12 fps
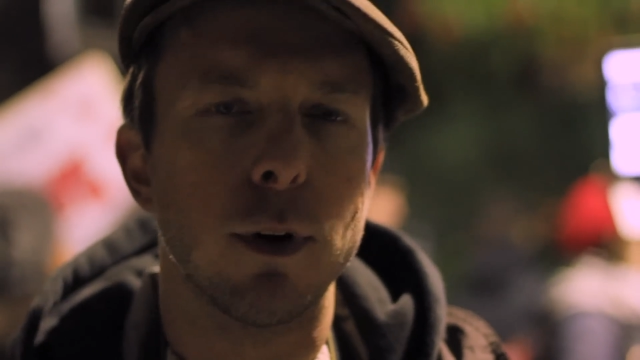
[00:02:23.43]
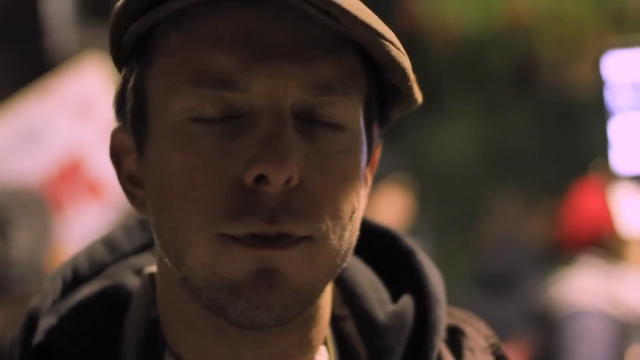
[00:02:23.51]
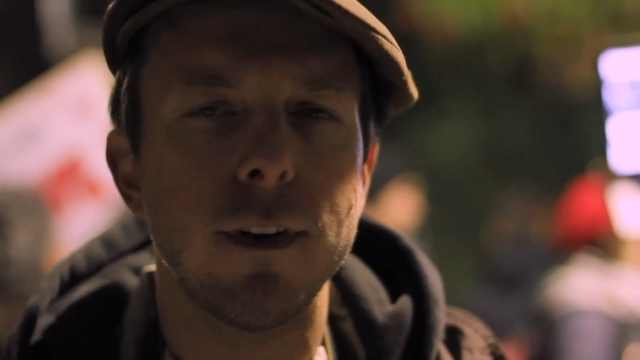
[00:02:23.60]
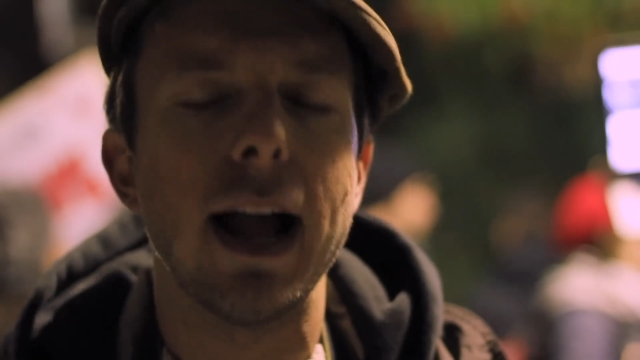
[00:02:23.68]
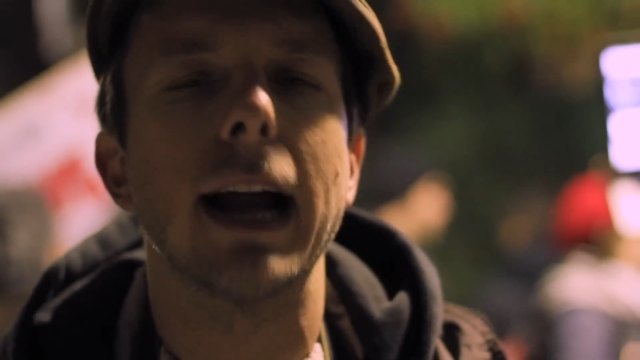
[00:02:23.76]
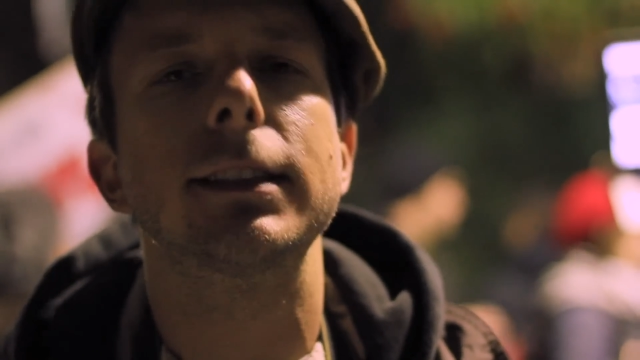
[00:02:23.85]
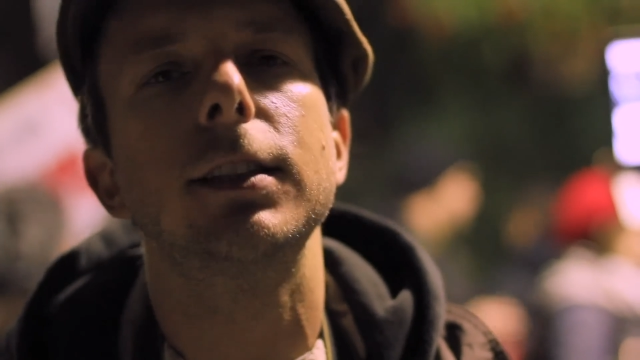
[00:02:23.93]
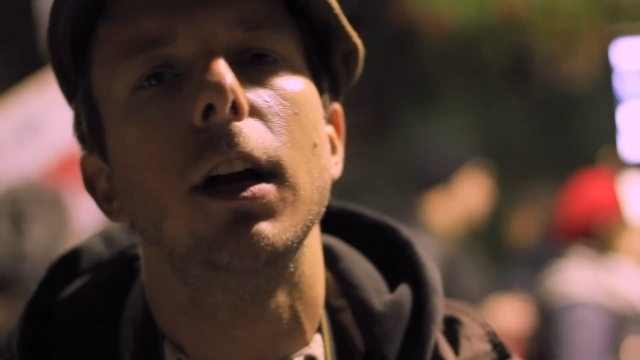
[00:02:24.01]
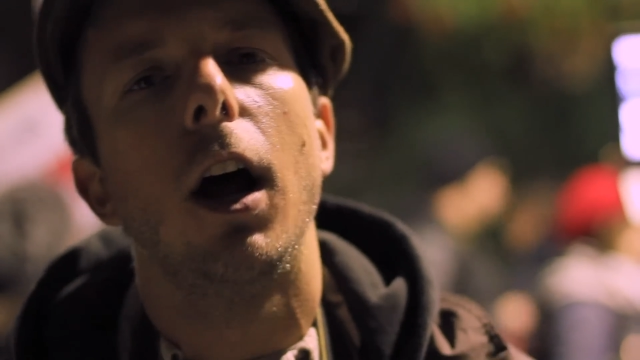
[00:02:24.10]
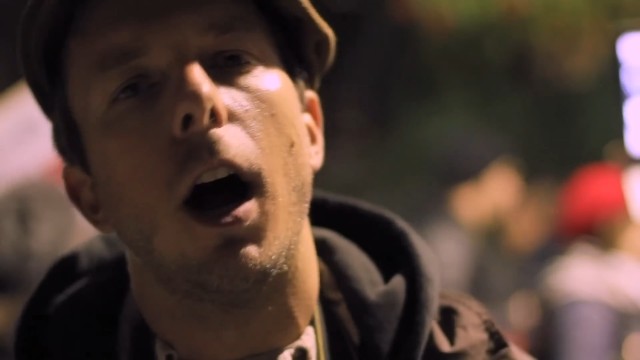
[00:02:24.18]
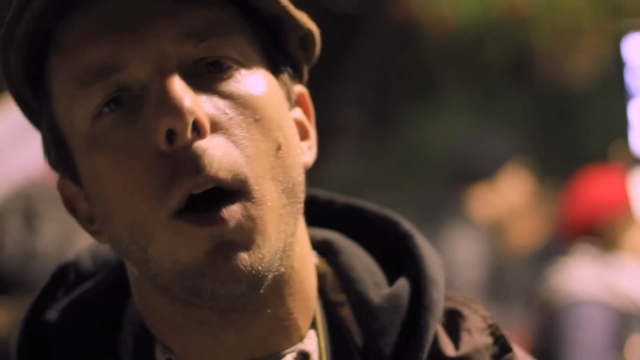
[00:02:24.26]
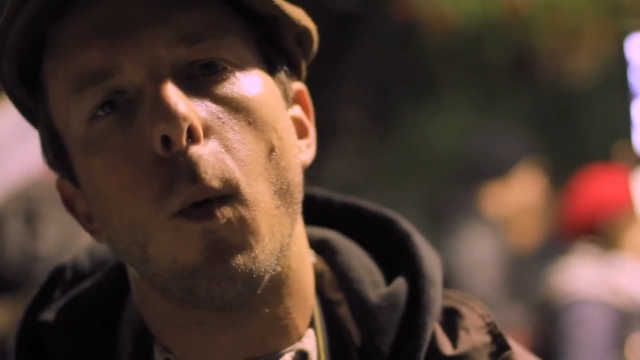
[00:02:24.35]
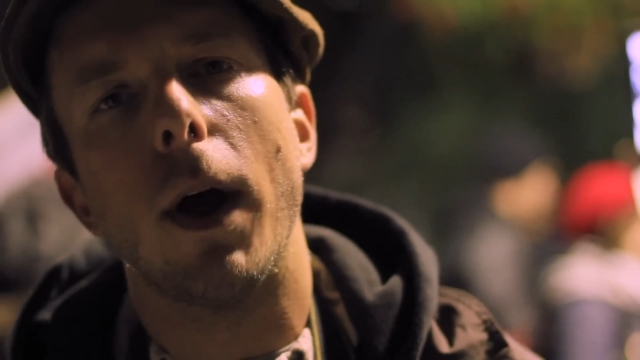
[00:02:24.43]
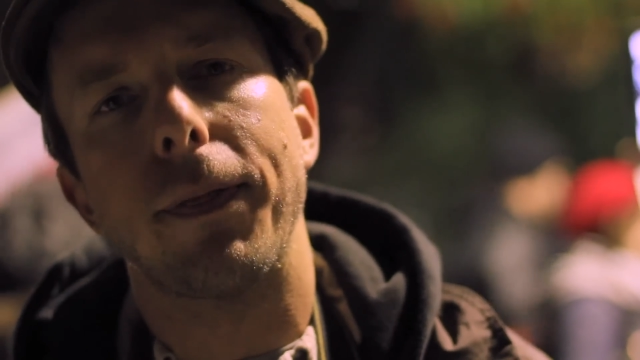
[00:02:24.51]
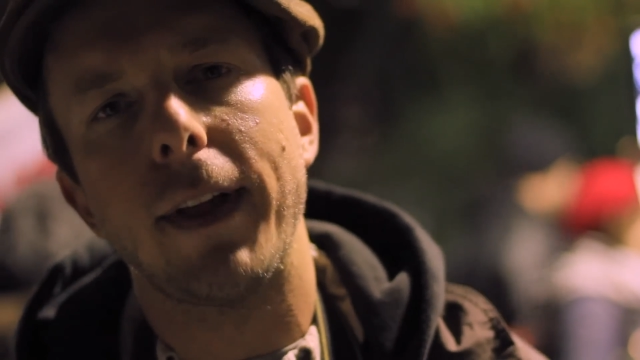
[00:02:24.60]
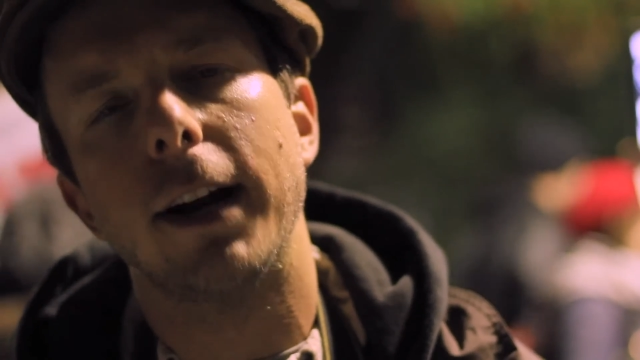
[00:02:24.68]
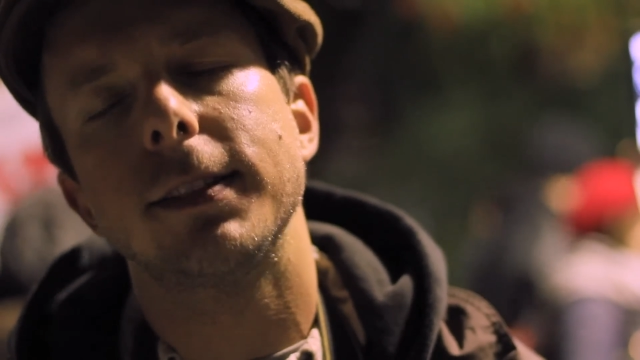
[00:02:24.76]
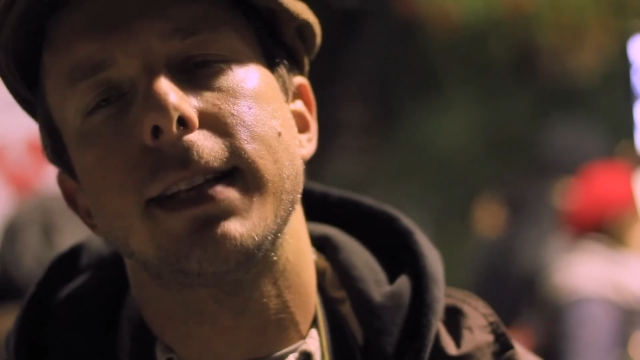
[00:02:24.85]
reflect on what
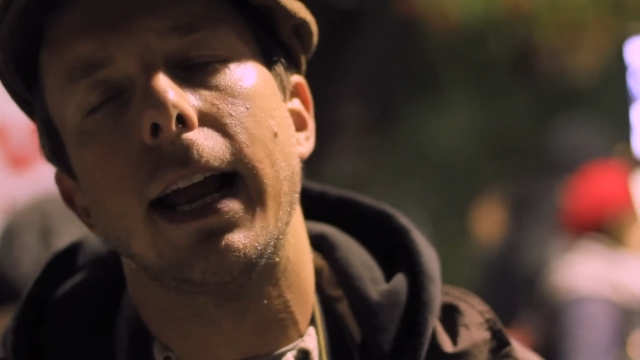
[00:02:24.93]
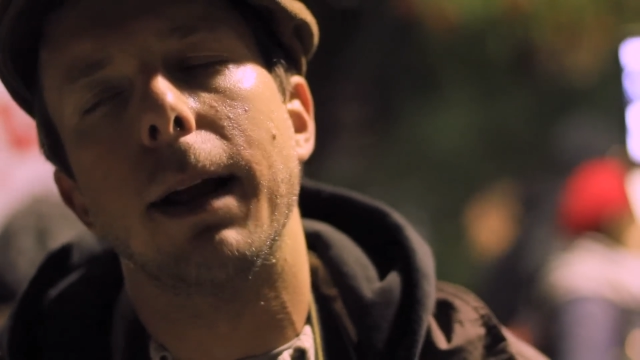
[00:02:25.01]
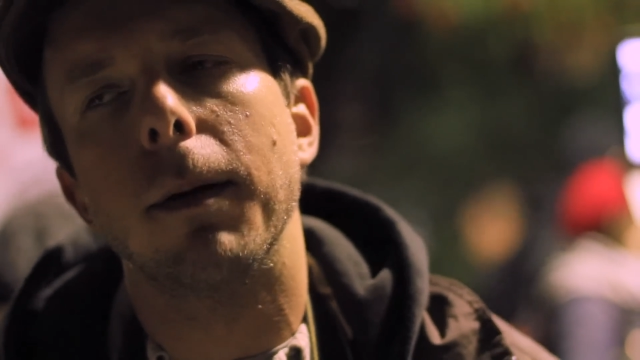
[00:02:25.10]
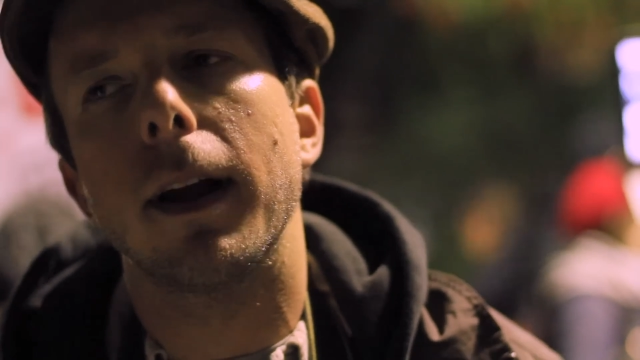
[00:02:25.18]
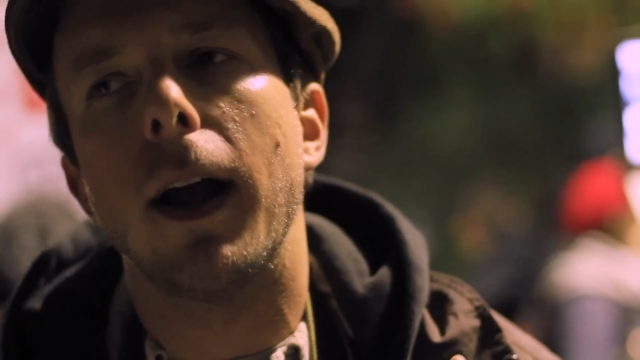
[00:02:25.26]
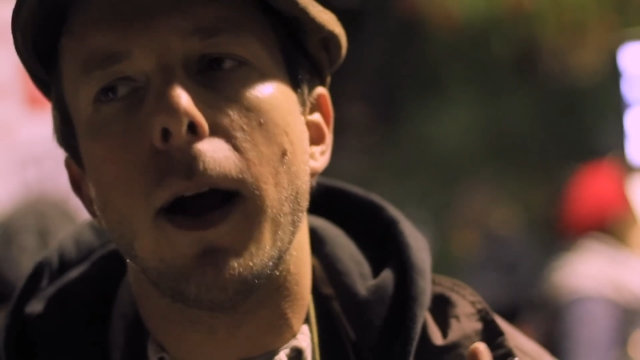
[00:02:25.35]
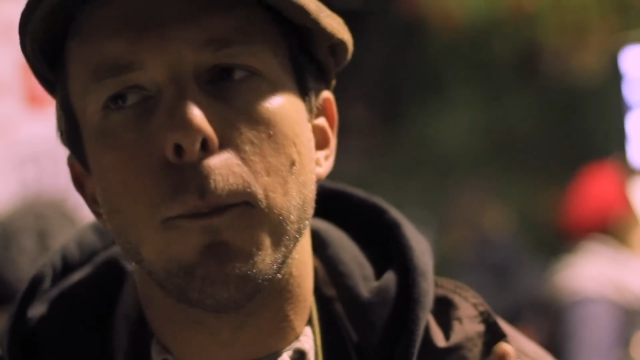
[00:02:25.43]
they're saying